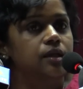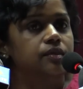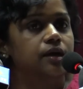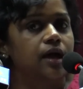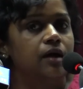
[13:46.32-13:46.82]

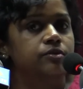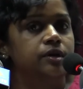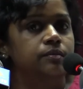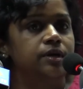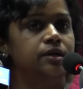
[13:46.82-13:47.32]
The
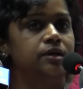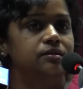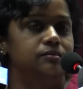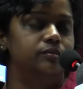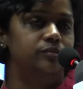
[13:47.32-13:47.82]

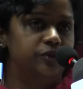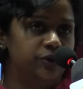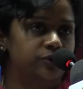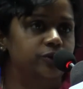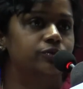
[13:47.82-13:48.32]
government,
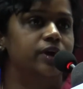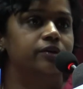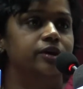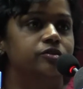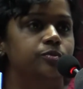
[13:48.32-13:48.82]
due to
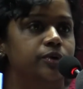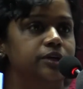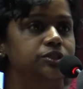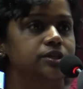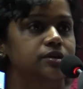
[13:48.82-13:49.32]
various
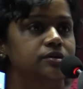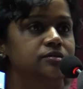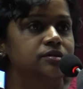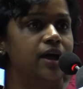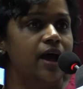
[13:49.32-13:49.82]

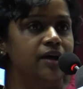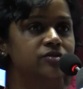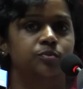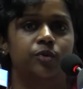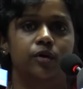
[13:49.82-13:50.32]
pressures,
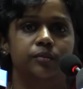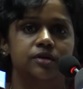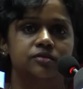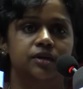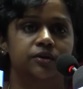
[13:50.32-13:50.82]
has
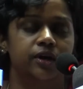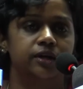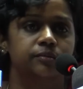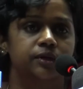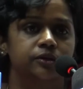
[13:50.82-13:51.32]
promised a
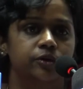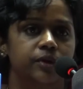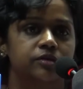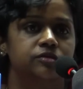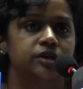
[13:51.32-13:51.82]
credible
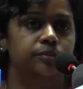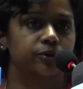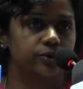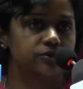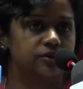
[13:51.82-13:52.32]
domestic
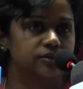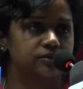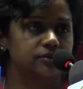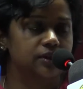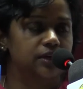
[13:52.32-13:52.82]

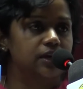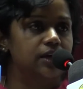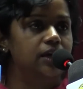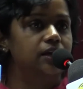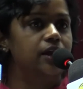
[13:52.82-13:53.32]
process.
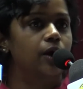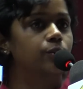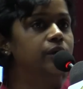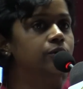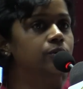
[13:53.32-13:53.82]
Now,
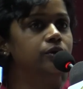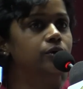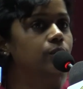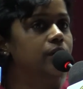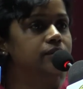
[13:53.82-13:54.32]
we don't
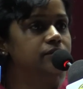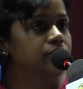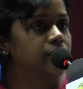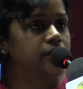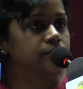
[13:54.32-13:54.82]
know what this
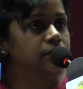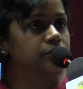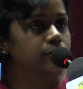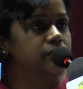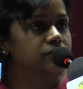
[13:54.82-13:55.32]
credible
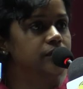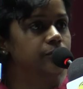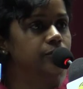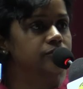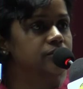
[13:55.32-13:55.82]
domestic
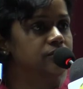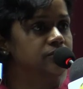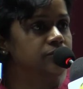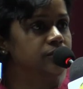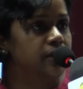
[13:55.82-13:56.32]
process
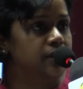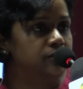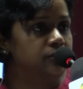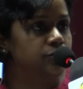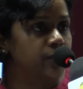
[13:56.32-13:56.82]
is
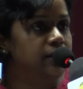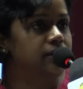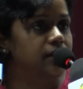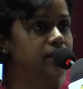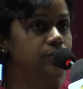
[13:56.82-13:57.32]
to
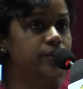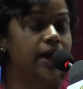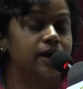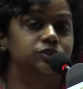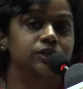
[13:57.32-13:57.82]
entail. We
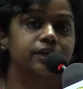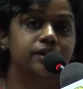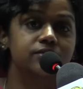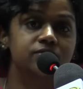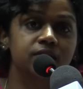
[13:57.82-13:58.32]
are actually
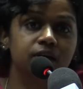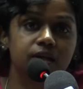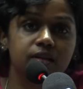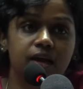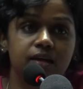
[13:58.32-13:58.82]

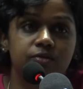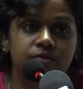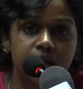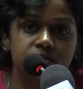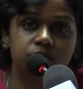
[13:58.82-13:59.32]
concerned that if
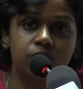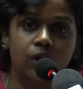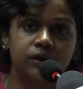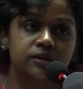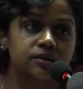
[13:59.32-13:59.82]
there's
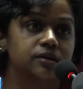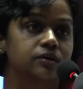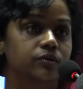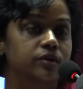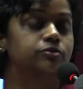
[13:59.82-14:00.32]
not
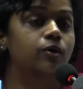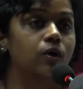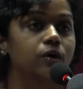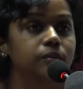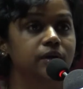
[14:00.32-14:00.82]

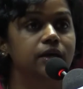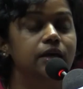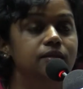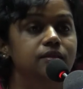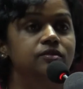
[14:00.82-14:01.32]
reform,
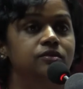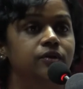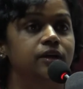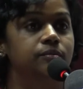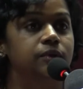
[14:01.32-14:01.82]
this
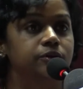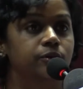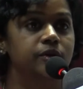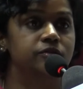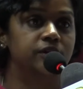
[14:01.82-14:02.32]
credible
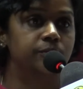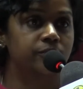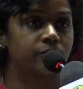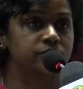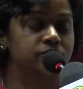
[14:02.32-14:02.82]
domestic
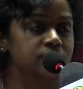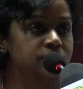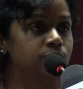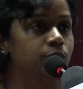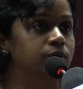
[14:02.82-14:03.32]

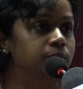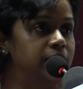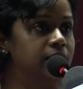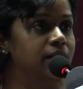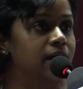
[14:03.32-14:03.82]
process would
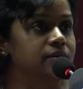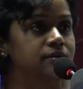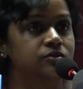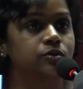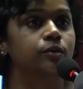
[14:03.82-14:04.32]
be like
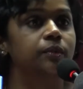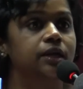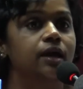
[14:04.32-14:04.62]
the so many